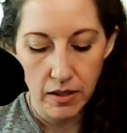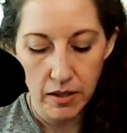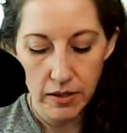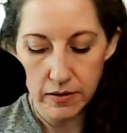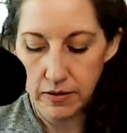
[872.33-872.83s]

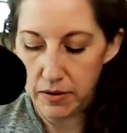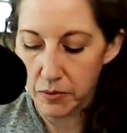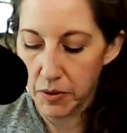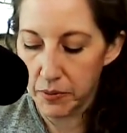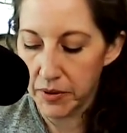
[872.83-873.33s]
Let's see
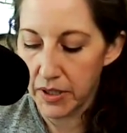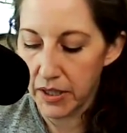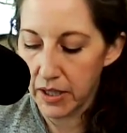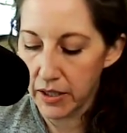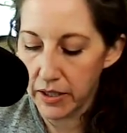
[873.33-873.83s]
what we
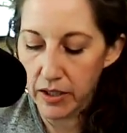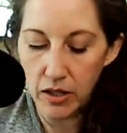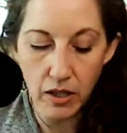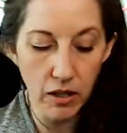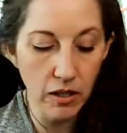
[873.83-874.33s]
get
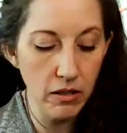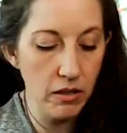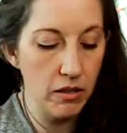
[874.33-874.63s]
here.